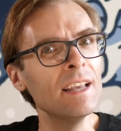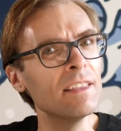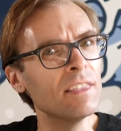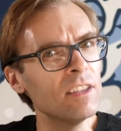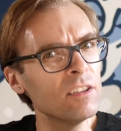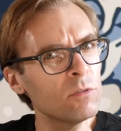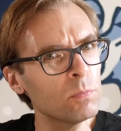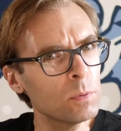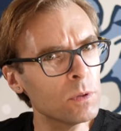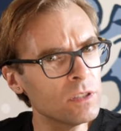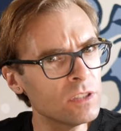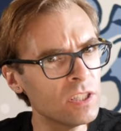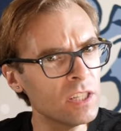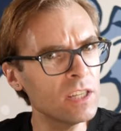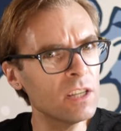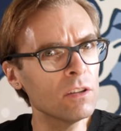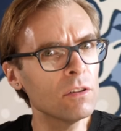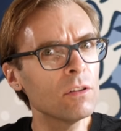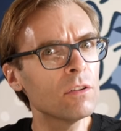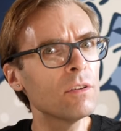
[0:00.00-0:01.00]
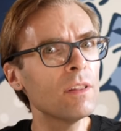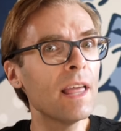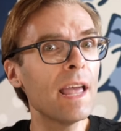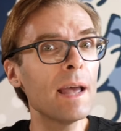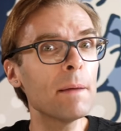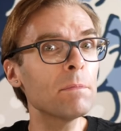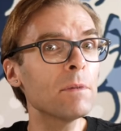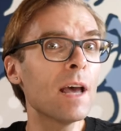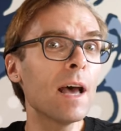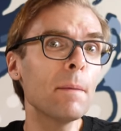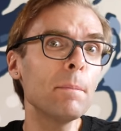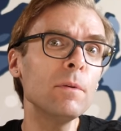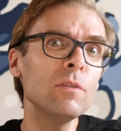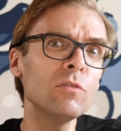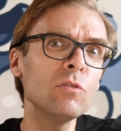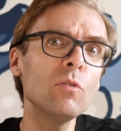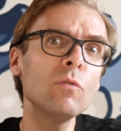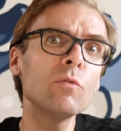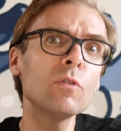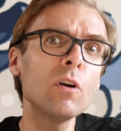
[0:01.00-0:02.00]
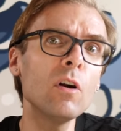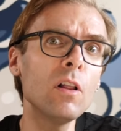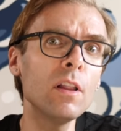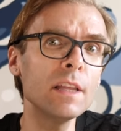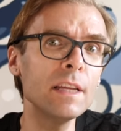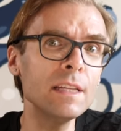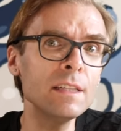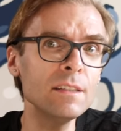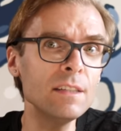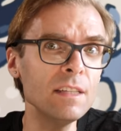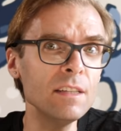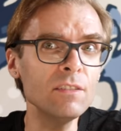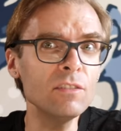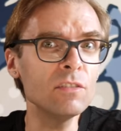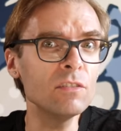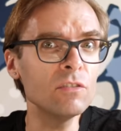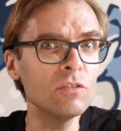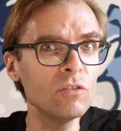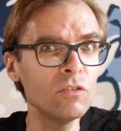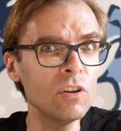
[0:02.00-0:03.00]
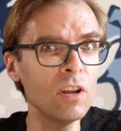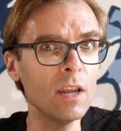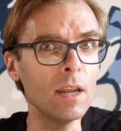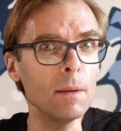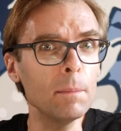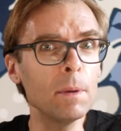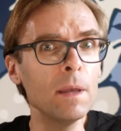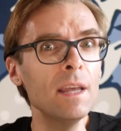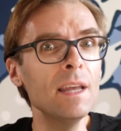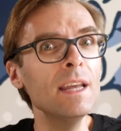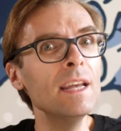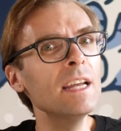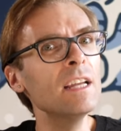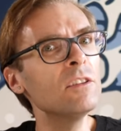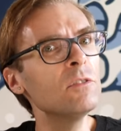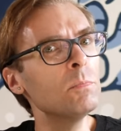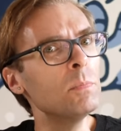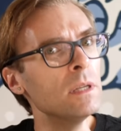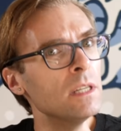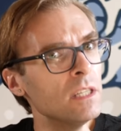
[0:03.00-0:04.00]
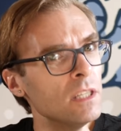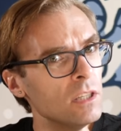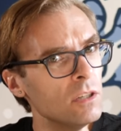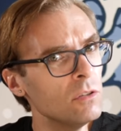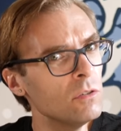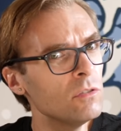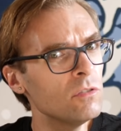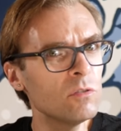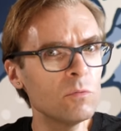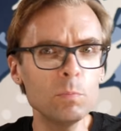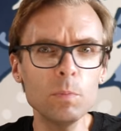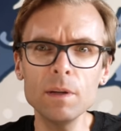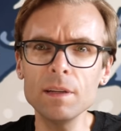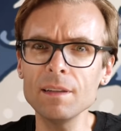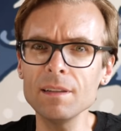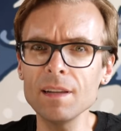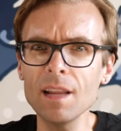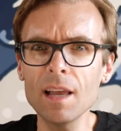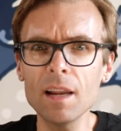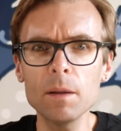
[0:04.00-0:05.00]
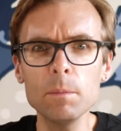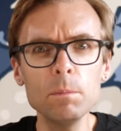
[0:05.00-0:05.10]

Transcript: This particular laptop is overall in decent shape. It's been used but not